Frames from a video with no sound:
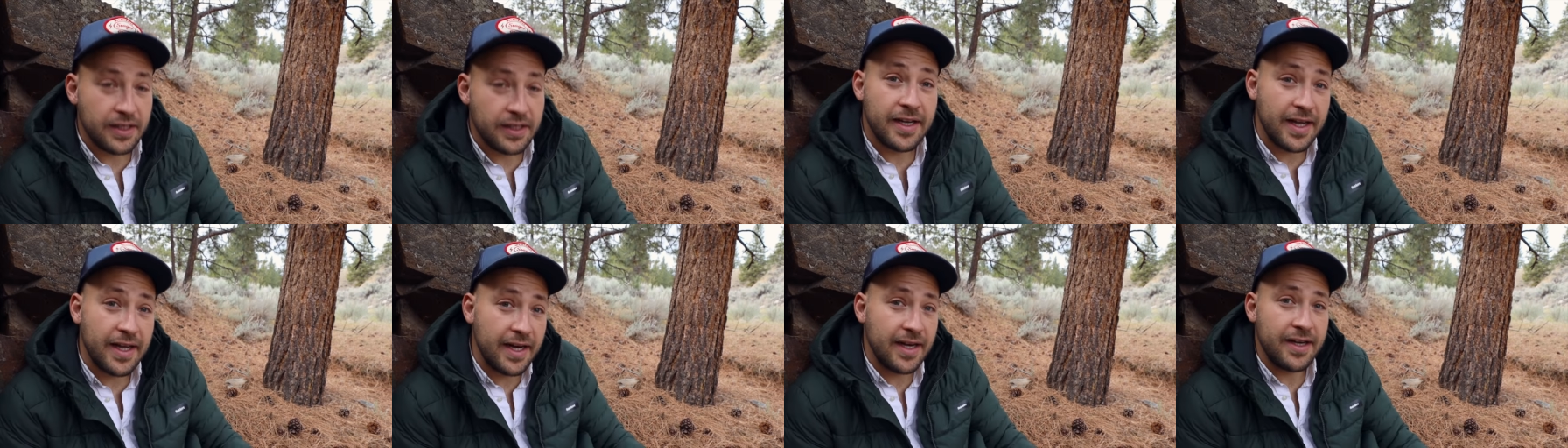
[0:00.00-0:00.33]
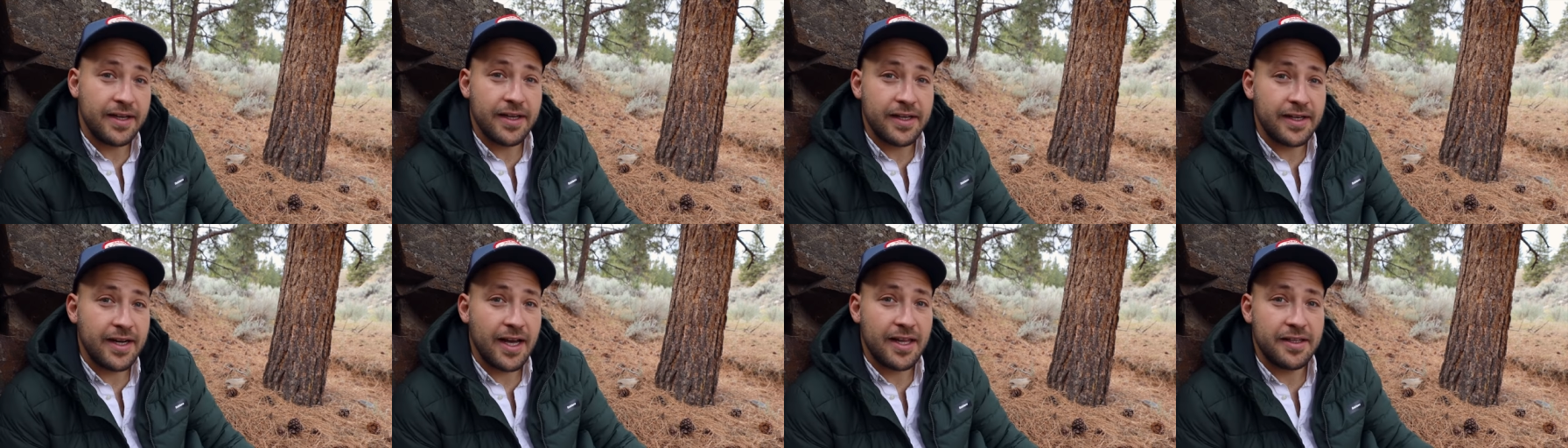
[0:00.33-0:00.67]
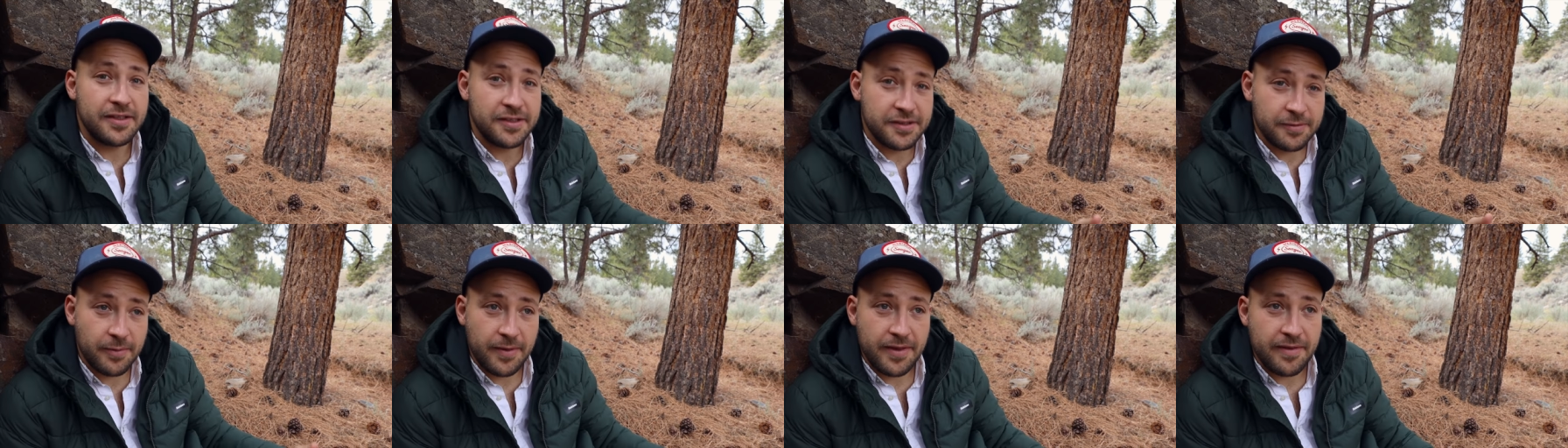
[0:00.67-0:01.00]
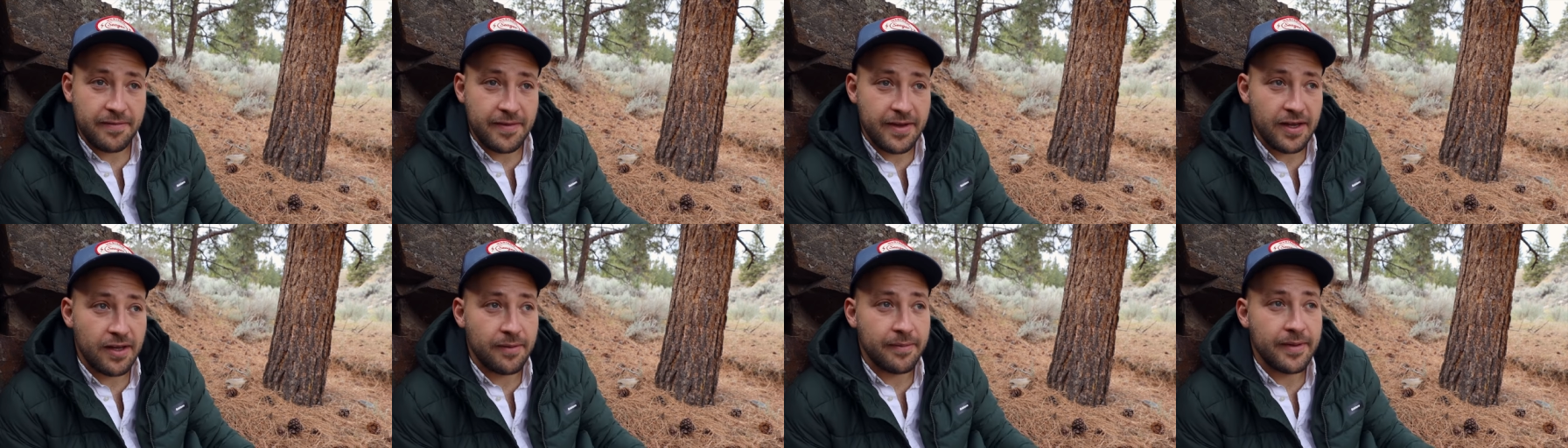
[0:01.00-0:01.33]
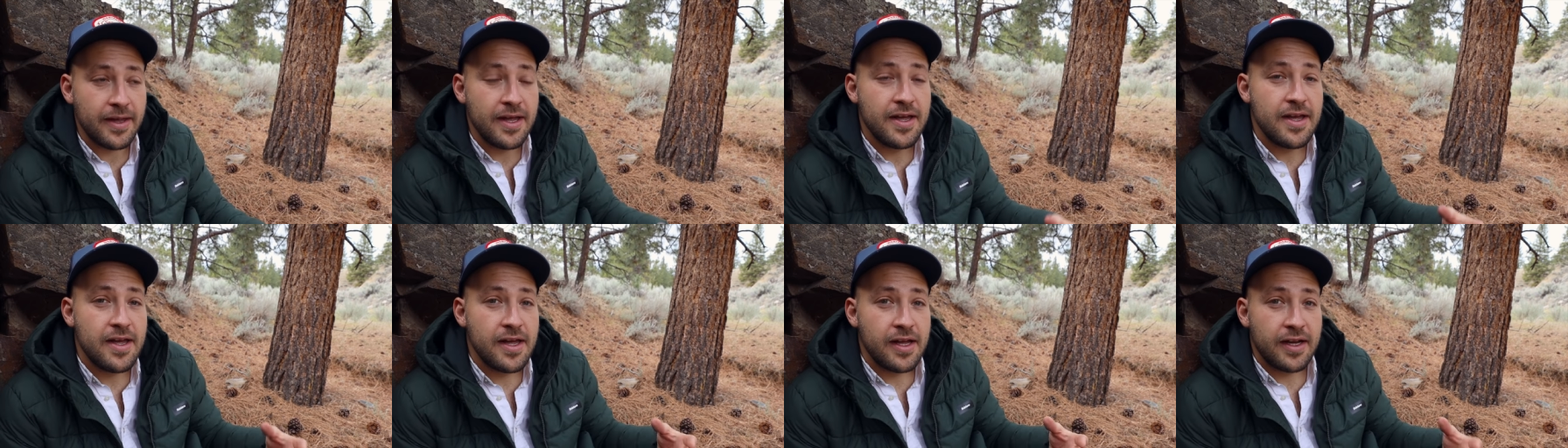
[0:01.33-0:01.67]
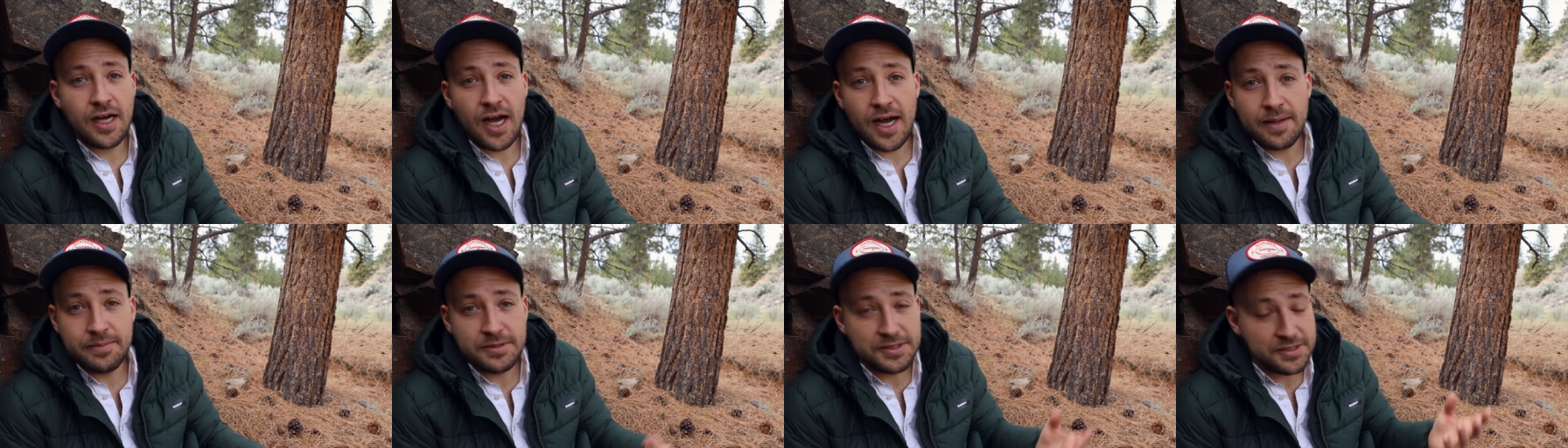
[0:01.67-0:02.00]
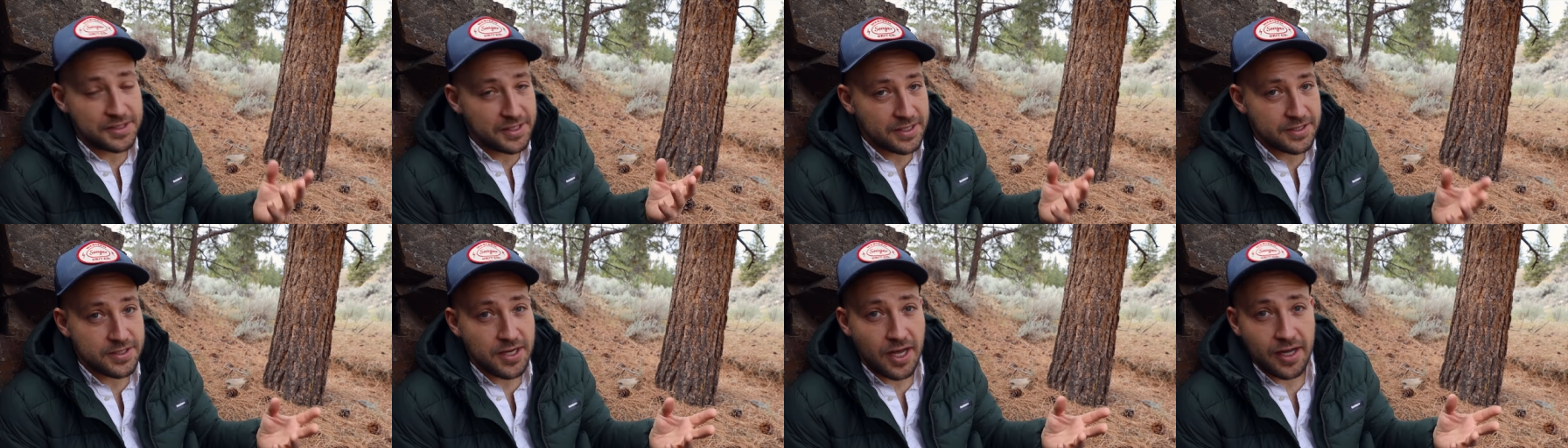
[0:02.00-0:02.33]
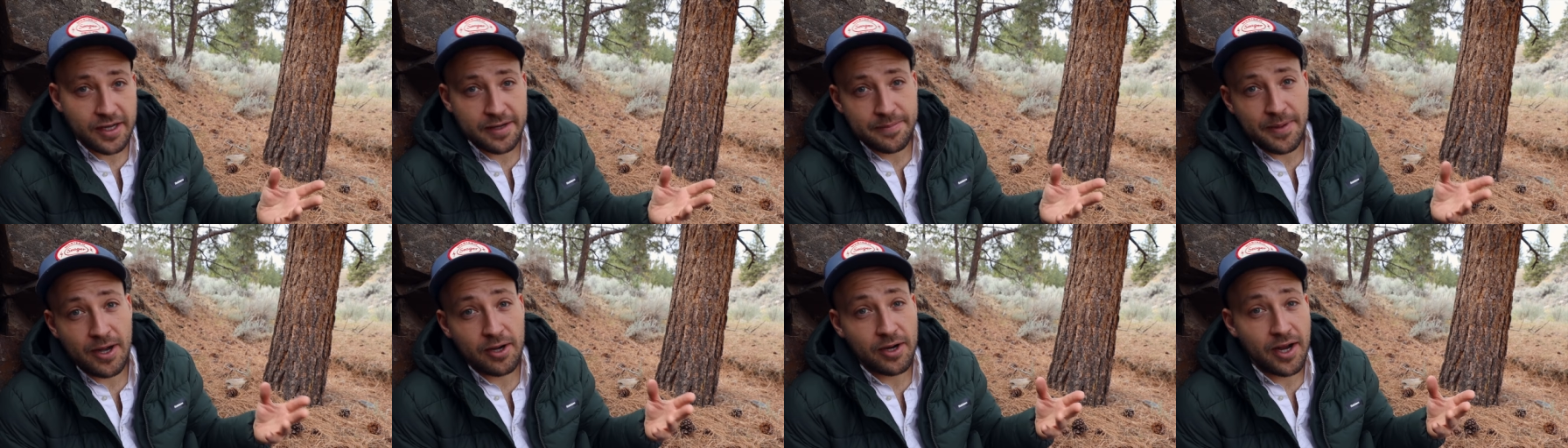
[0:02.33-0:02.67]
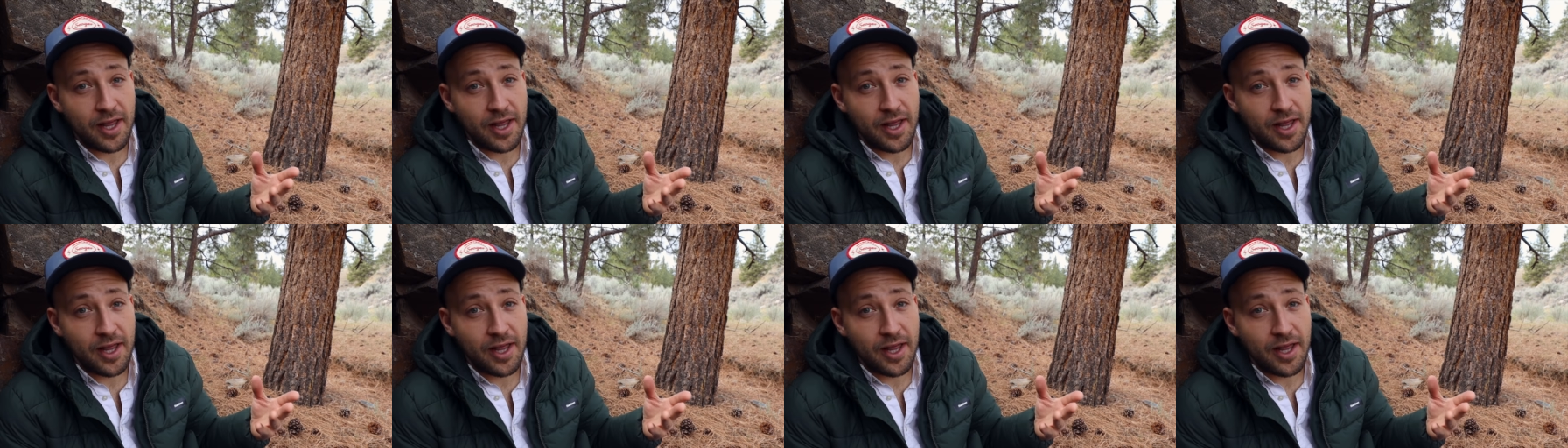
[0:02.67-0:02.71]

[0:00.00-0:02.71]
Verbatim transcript: Getting good colors with film. I'm just gonna talk about